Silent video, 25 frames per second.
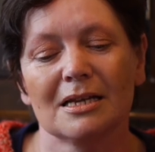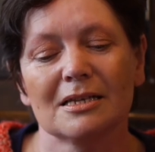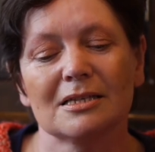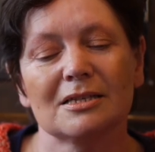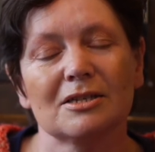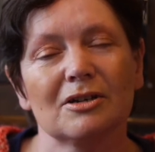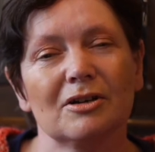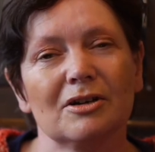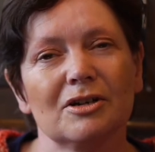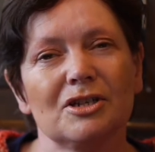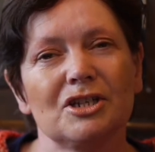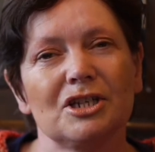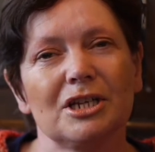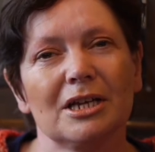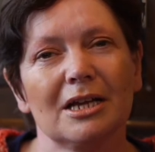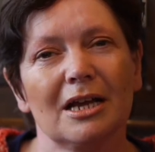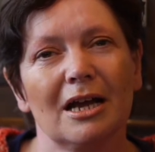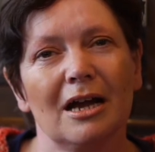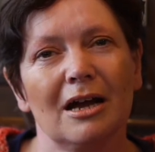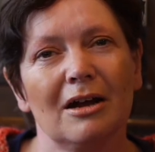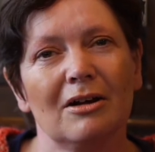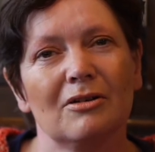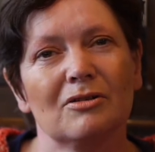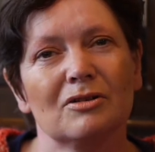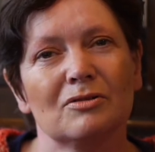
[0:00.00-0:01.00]
searching
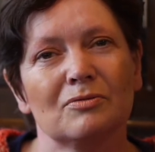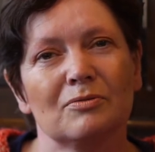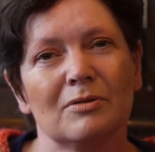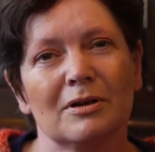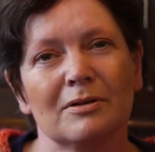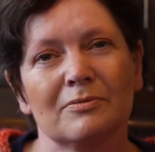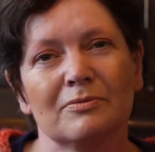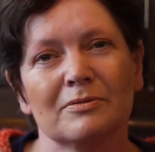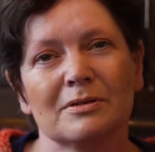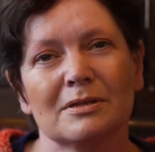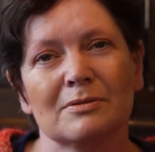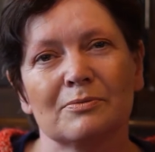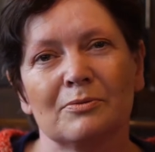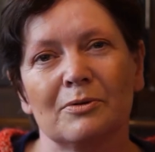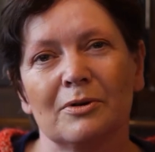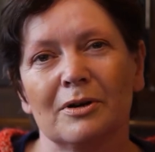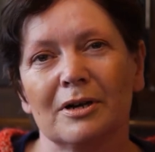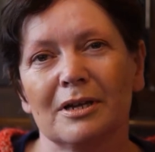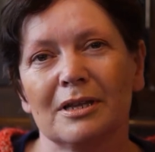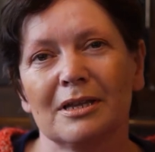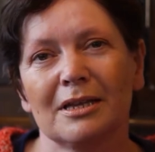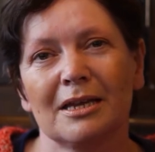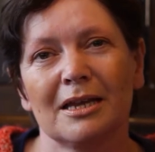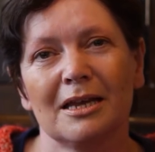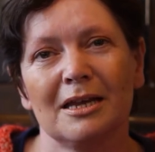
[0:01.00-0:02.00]
out what was
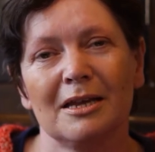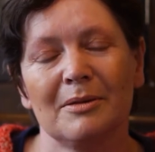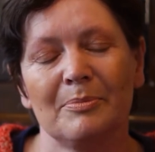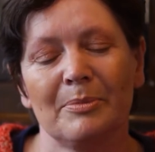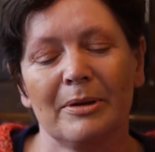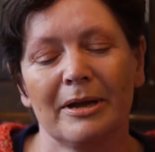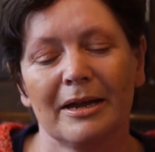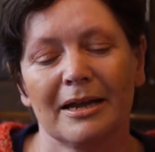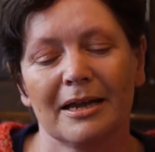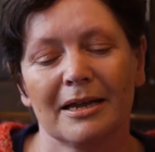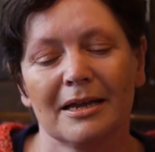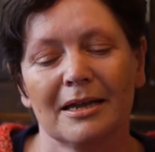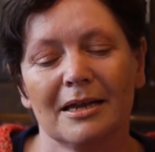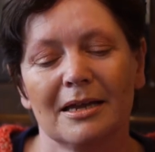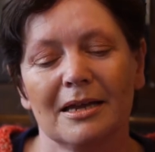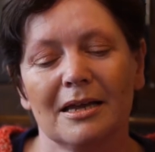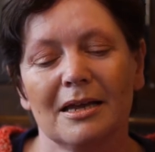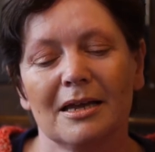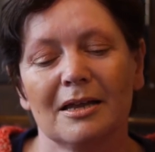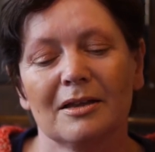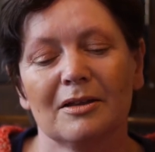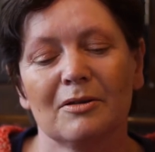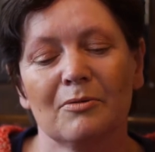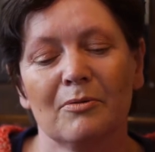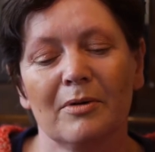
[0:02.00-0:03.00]
worth keeping,
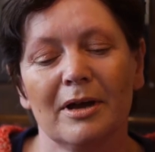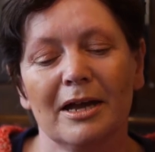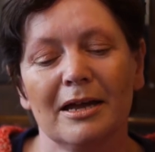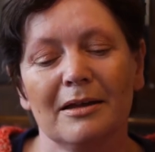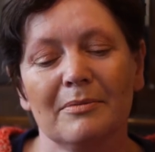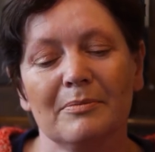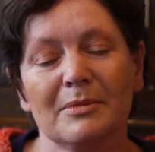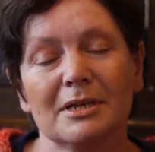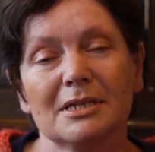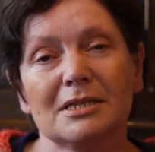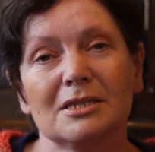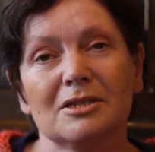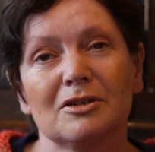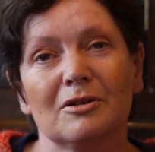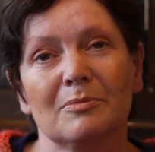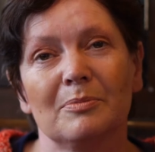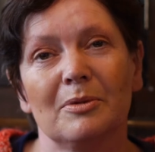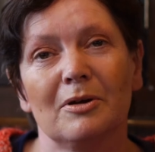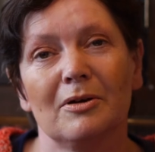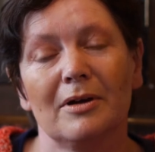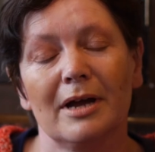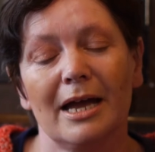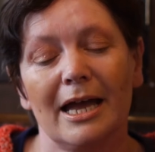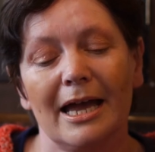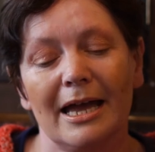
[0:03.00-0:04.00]
the way Mr.
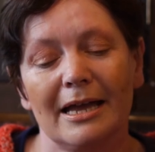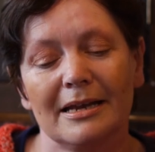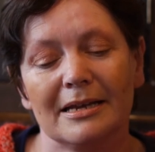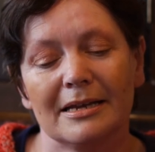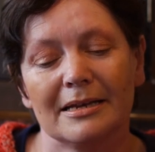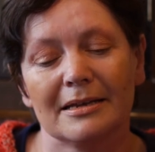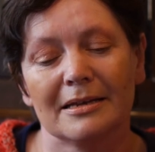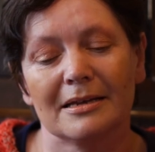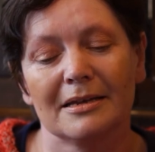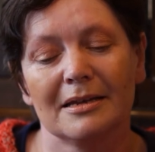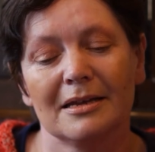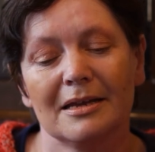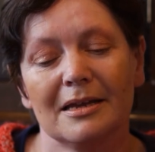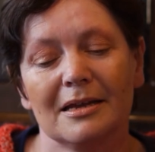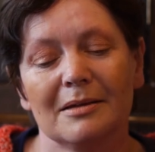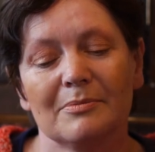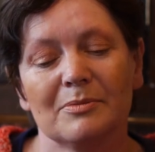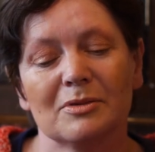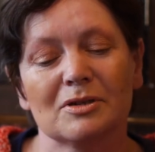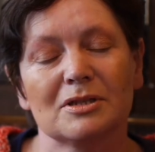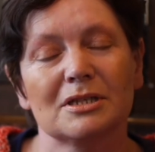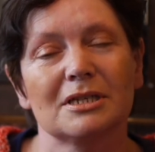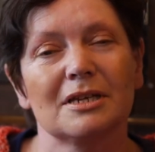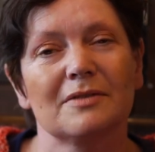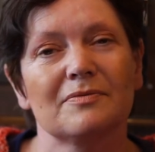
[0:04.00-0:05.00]
Bohannon
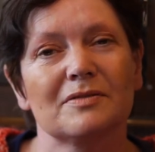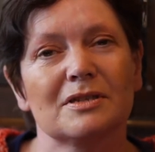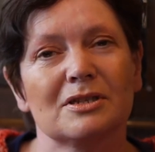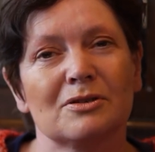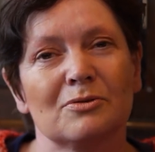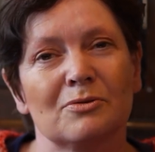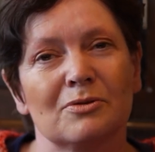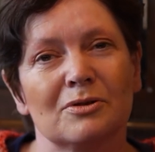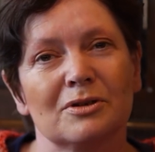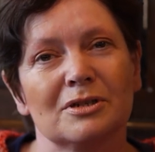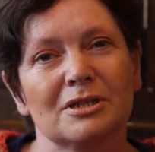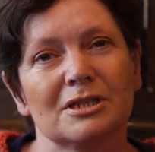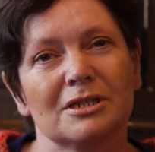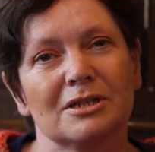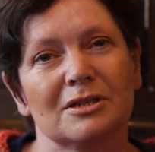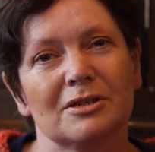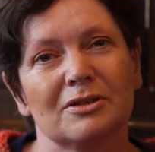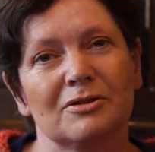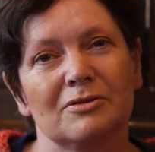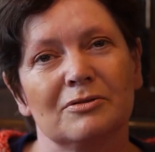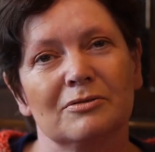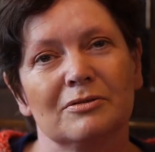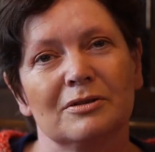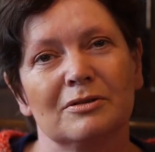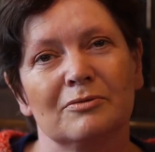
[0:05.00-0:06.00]
must have sorted
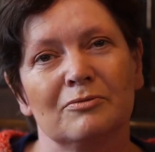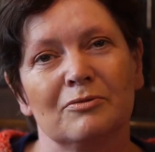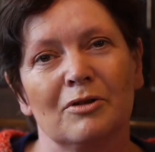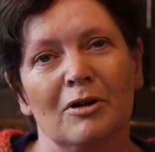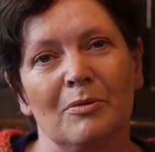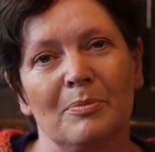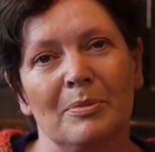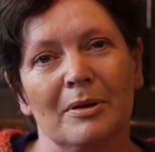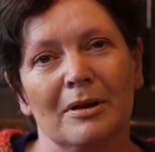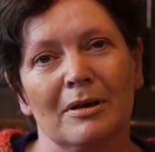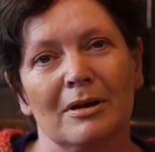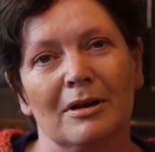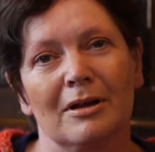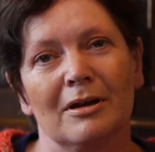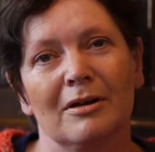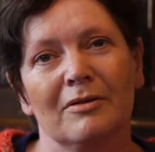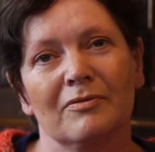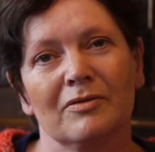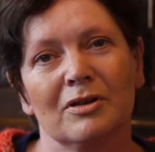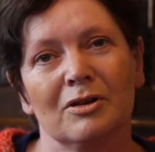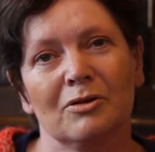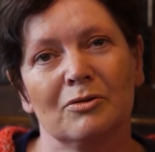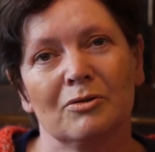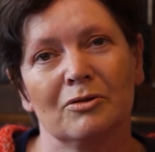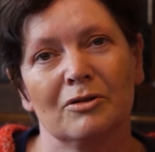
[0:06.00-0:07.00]
through the rubble
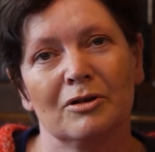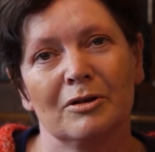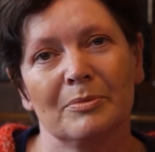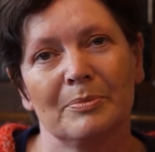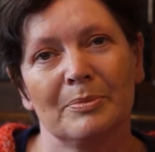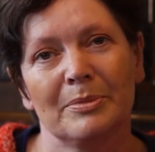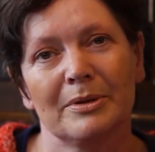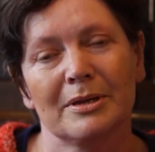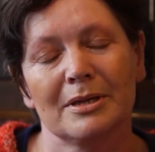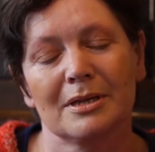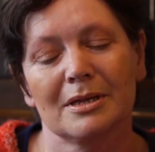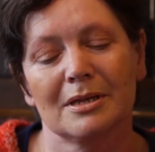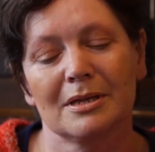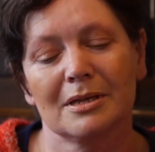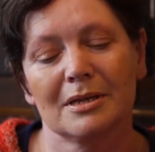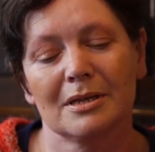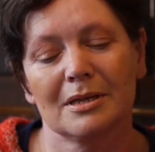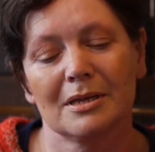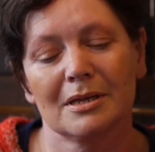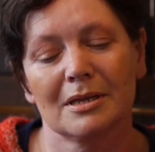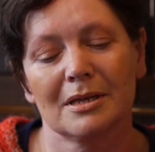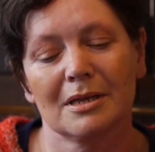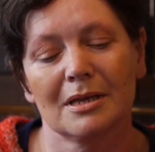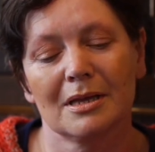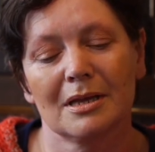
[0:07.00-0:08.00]
of Europe.
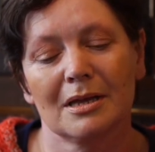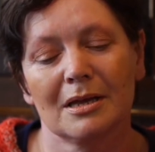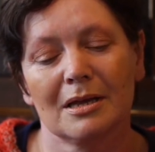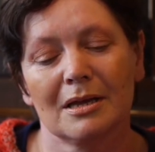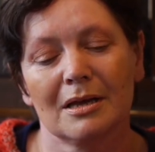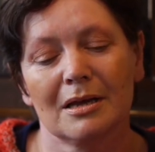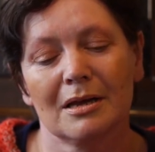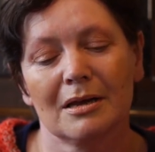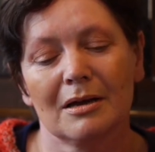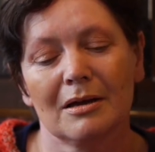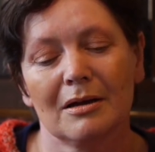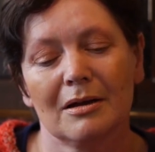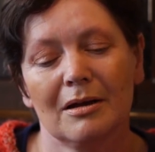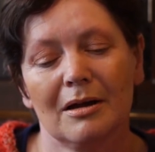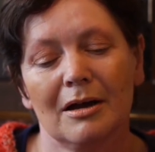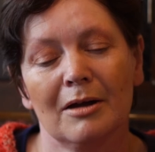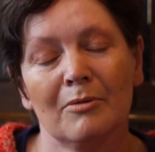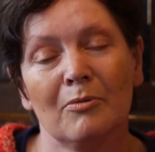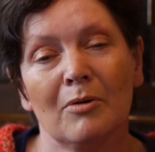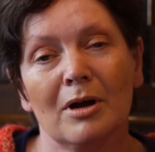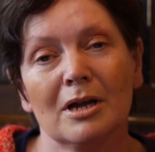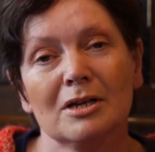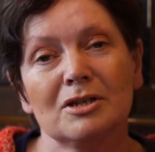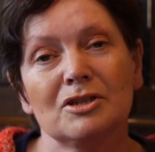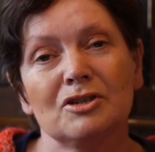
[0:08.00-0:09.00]
I
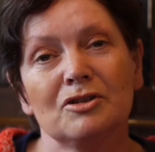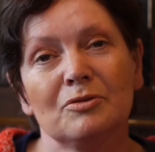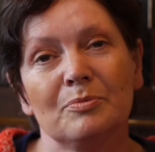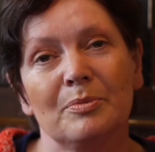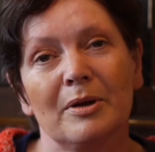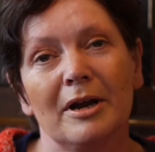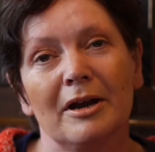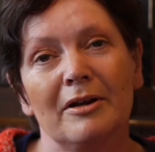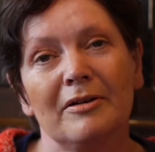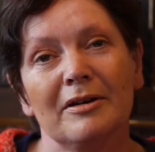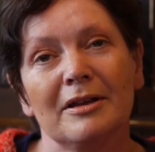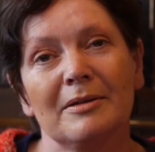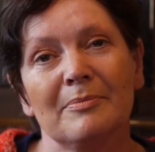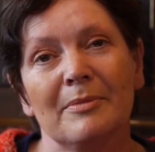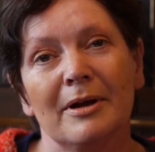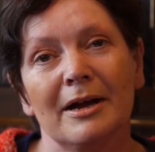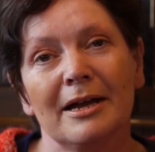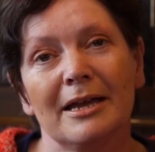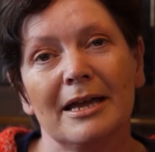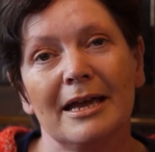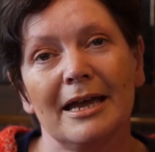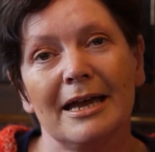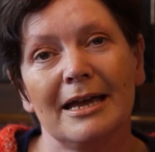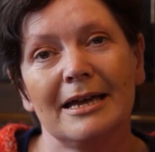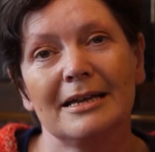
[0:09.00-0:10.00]
want to bury
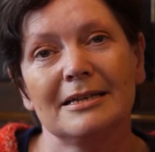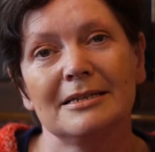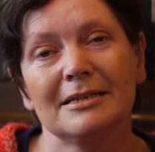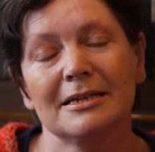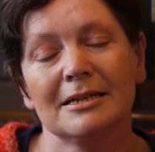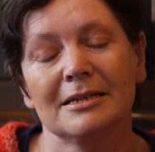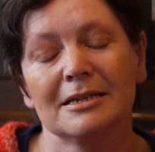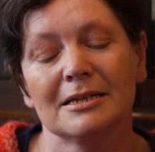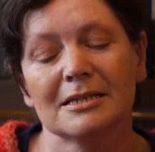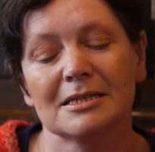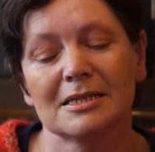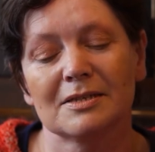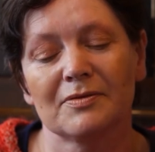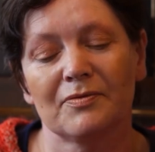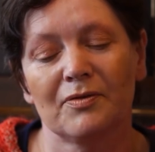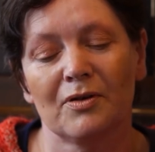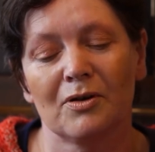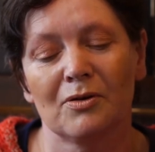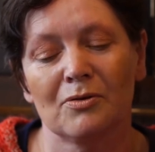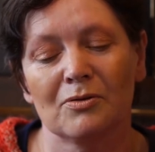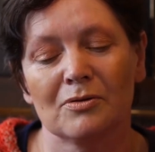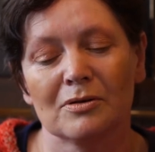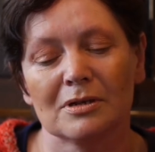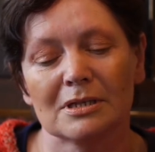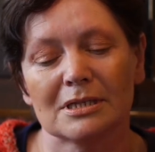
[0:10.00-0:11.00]
my head in its
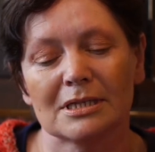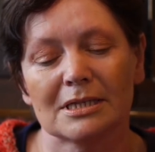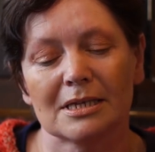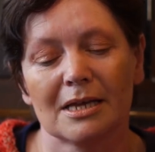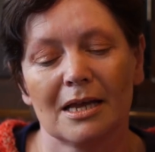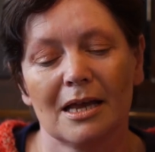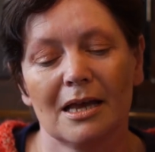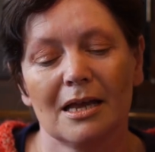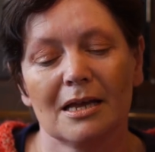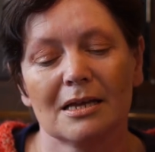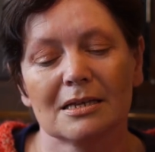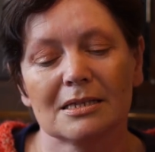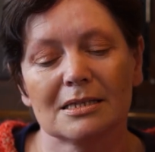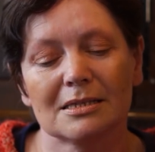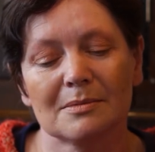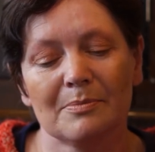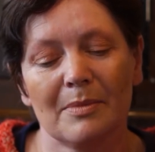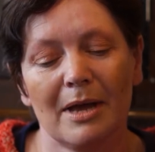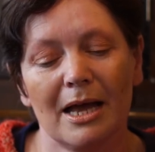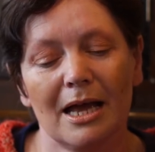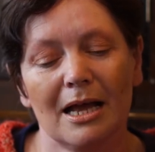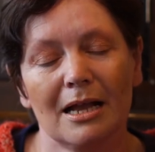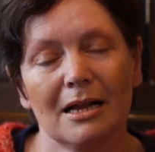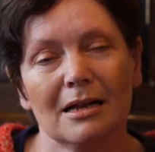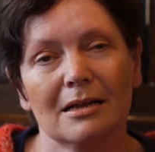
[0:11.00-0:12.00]
folds,
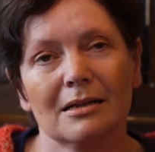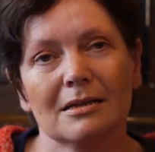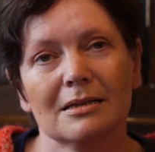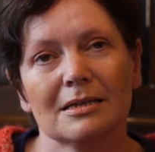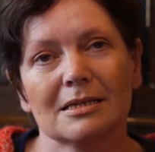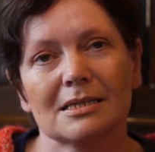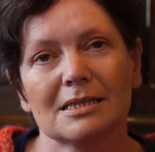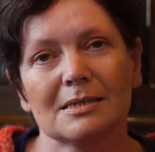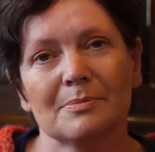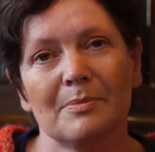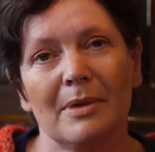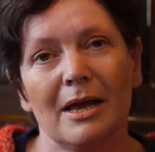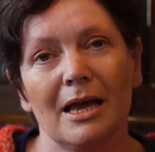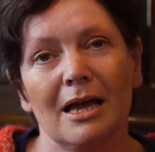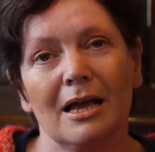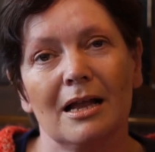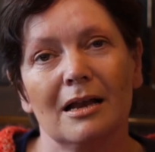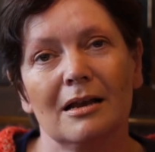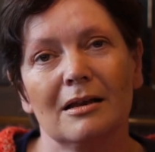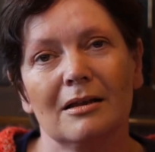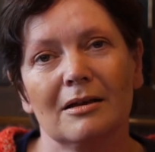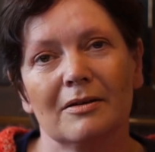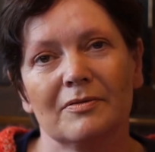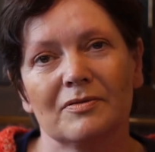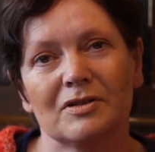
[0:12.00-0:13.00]
smell the
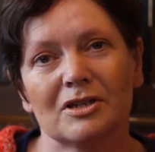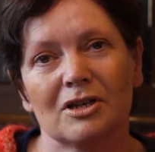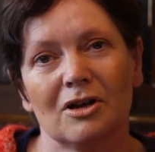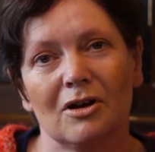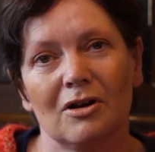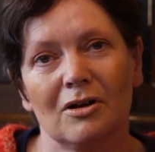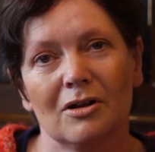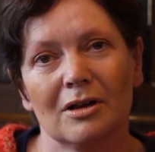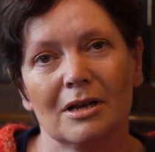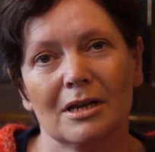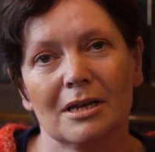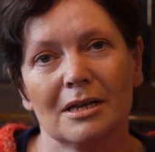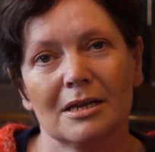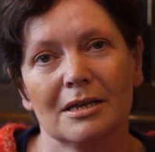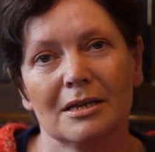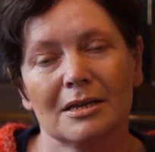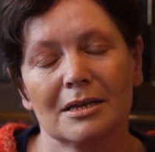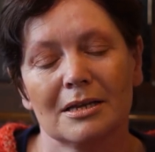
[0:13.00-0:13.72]
smell of tull.